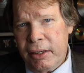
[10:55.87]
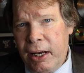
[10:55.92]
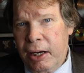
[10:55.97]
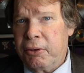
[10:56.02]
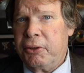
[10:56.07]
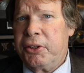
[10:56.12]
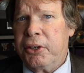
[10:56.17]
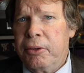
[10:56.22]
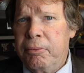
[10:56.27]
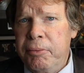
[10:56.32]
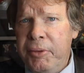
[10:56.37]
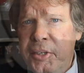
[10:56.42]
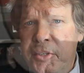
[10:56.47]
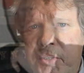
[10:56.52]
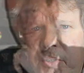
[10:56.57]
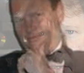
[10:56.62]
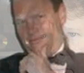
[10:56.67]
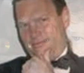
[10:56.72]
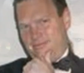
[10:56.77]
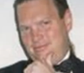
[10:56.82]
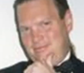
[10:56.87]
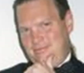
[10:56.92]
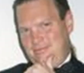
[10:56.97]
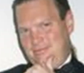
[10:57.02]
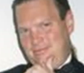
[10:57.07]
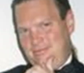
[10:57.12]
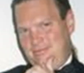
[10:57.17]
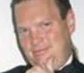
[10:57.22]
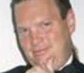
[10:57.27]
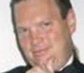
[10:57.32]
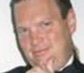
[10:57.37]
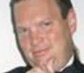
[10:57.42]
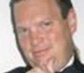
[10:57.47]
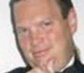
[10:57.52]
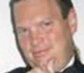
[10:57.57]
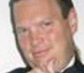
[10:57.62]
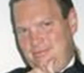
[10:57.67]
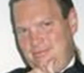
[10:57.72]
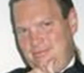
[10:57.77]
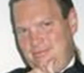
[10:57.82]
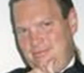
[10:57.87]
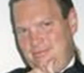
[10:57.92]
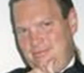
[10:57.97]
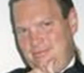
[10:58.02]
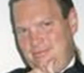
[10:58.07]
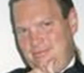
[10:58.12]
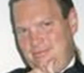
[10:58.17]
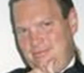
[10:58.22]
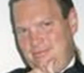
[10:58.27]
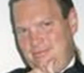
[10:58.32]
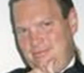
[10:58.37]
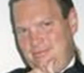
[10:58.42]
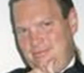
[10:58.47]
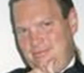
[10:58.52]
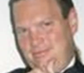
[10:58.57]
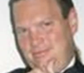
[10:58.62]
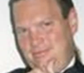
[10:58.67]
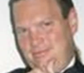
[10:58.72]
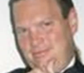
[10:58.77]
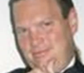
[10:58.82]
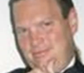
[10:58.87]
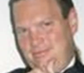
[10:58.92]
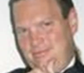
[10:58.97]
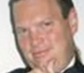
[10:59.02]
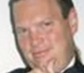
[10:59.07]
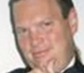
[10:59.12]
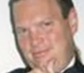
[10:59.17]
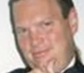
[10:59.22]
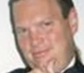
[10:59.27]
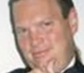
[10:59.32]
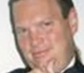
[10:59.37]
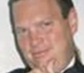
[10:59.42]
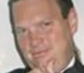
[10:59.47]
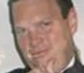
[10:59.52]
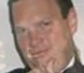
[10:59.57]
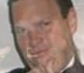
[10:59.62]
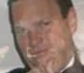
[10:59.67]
I was in the music business for years. As you see behind me, that's a